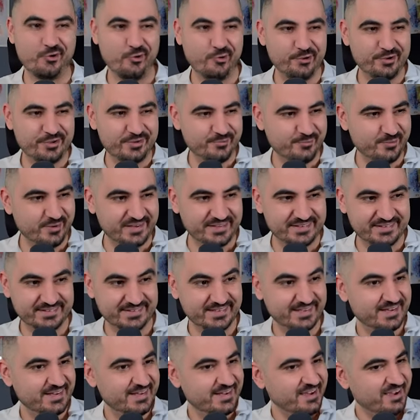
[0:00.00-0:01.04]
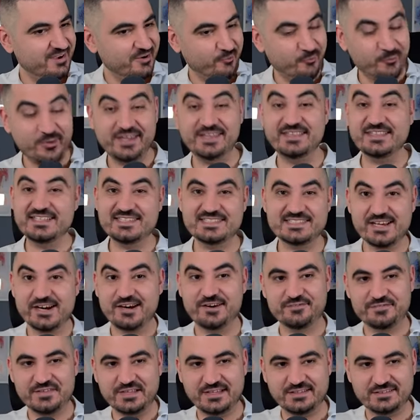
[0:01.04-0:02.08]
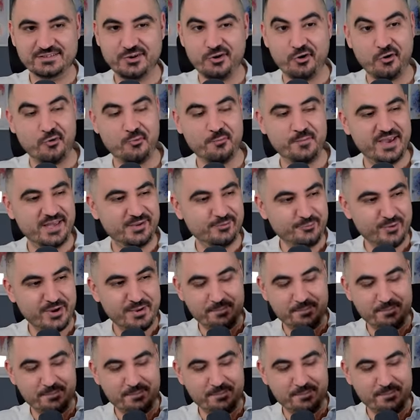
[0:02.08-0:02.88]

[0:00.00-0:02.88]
Højlund. We deserve that goal, man.